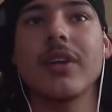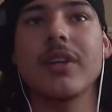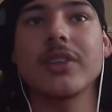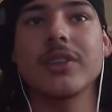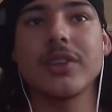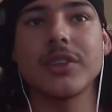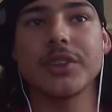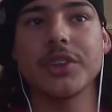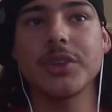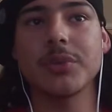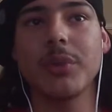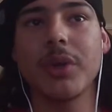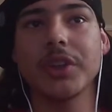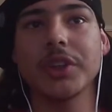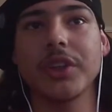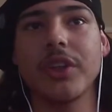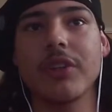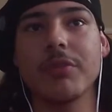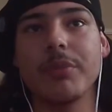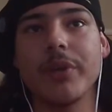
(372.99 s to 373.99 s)
So she's
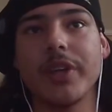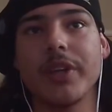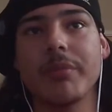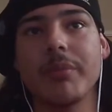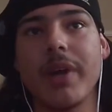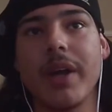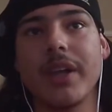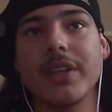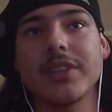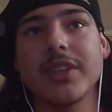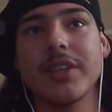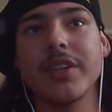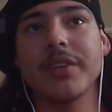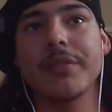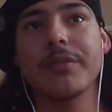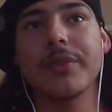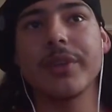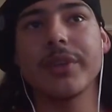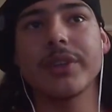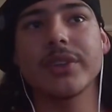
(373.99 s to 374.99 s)
watching all Breaking Bad. It's on
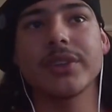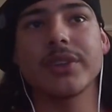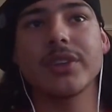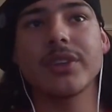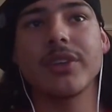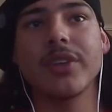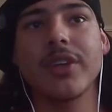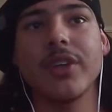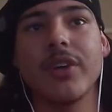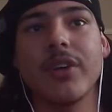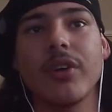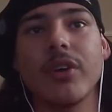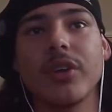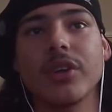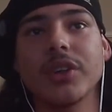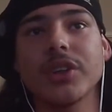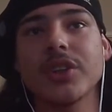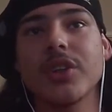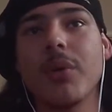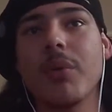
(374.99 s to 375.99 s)
Netflix.
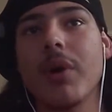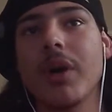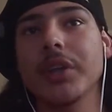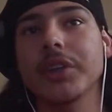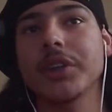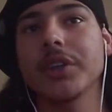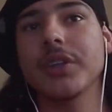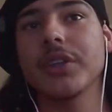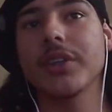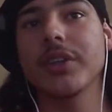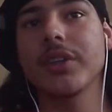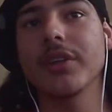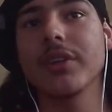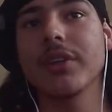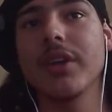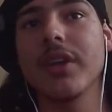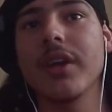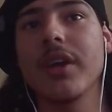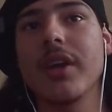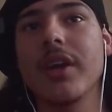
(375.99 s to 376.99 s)
Just go watch it.
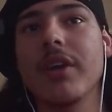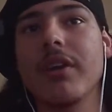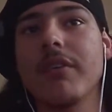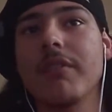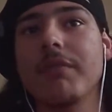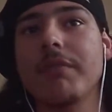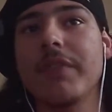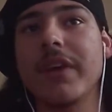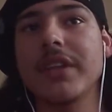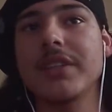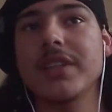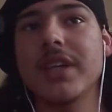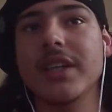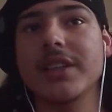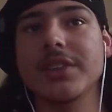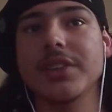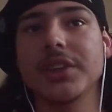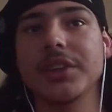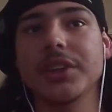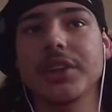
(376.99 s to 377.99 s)

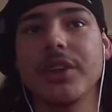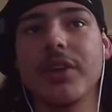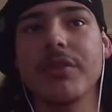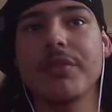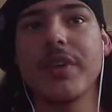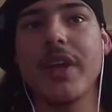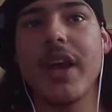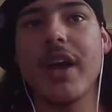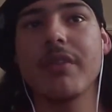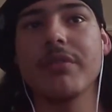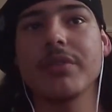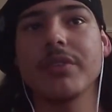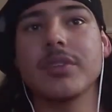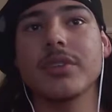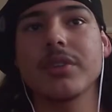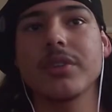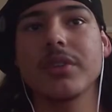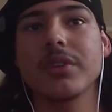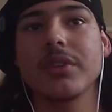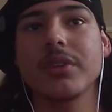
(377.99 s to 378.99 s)
Fantastic show if you haven't.